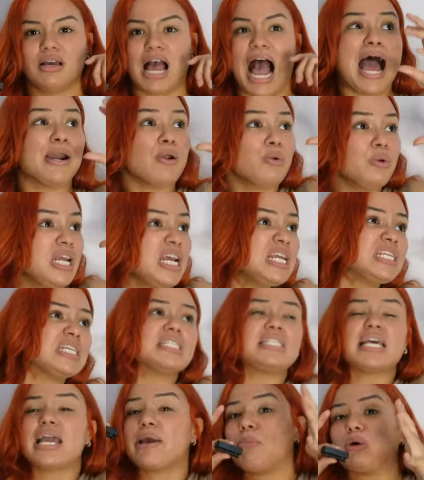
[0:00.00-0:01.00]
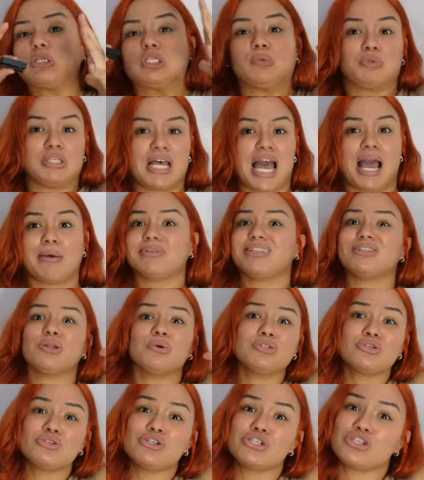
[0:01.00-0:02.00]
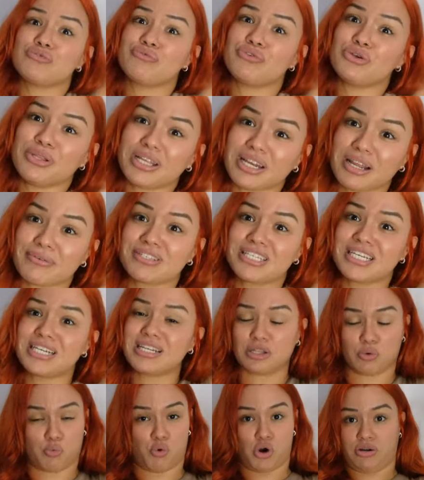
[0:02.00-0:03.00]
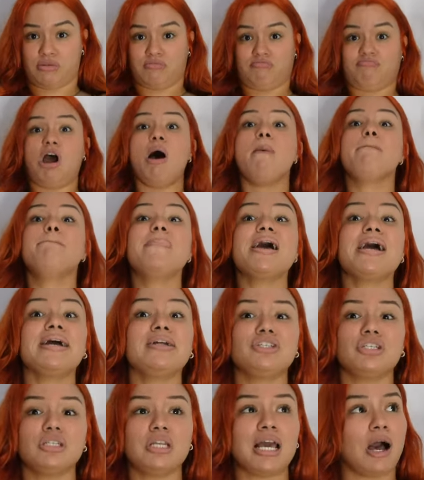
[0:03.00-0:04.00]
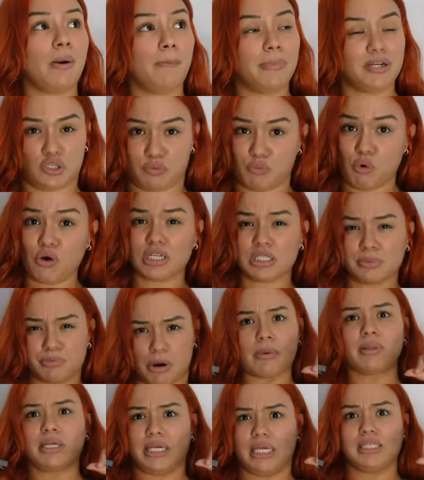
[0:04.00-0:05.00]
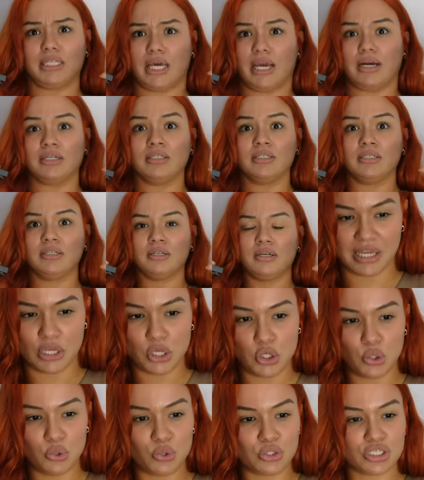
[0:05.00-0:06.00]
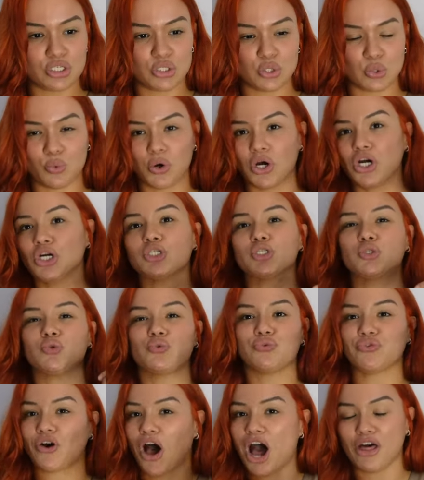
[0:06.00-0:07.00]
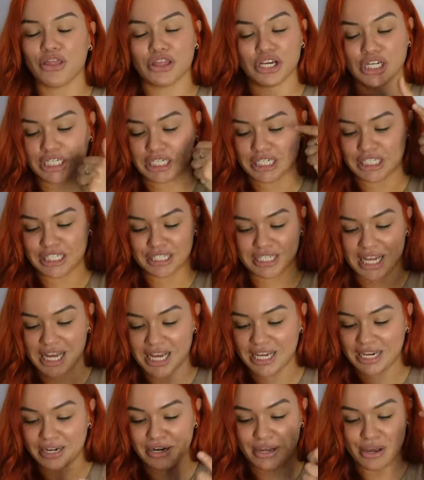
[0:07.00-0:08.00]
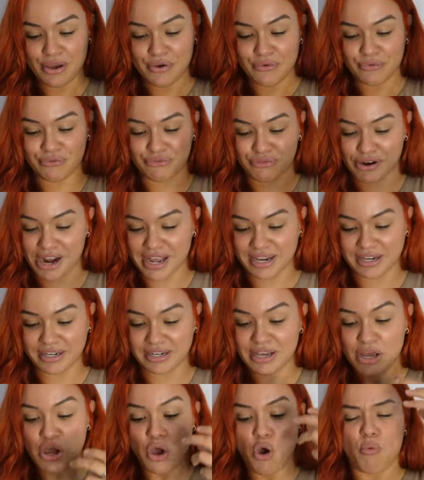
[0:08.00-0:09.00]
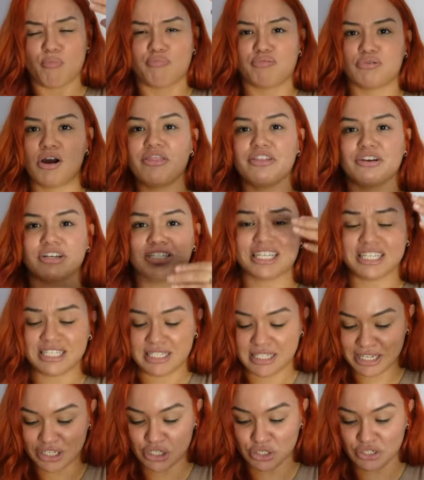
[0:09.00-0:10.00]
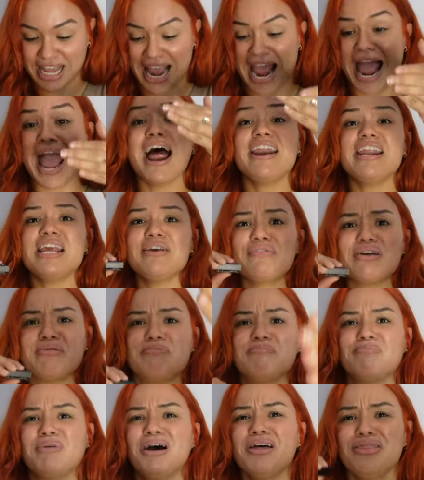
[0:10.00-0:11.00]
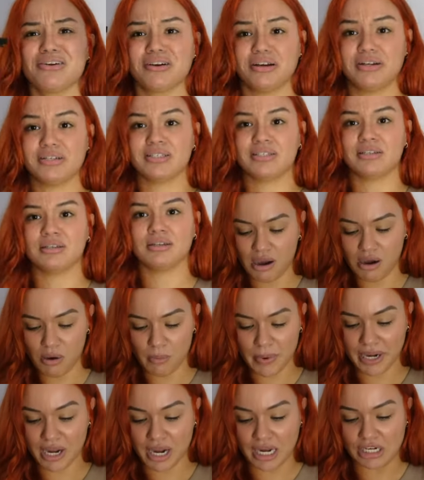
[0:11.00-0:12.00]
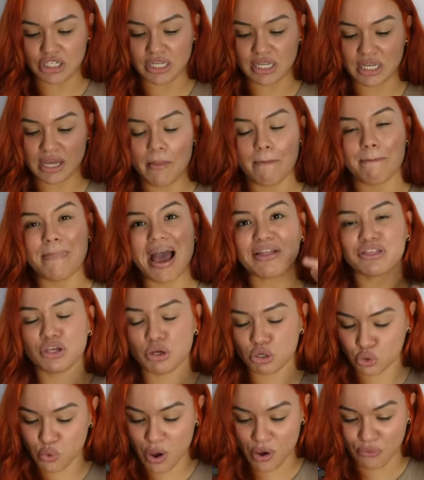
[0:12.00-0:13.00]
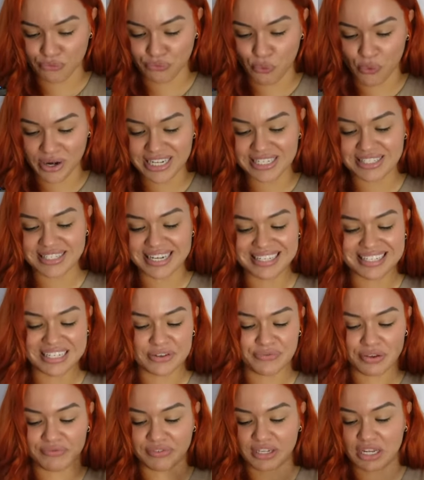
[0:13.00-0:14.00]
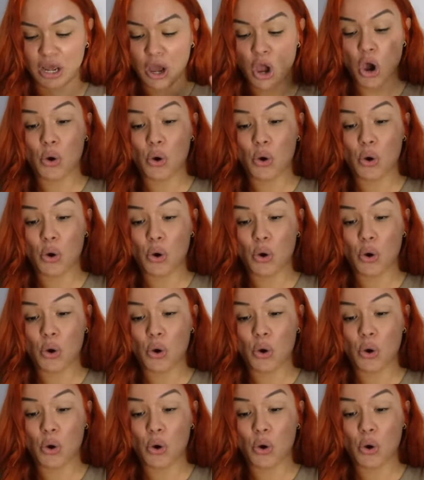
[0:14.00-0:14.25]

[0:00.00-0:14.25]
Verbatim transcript: I don't need to say it multiple times, and those are just a few that I've seen in the word. Imagine how much more is probably in there. He uses the words father, son, friend, brothers and sisters, and even mothers. Oh my gosh. Matthew 12, 46 to 50.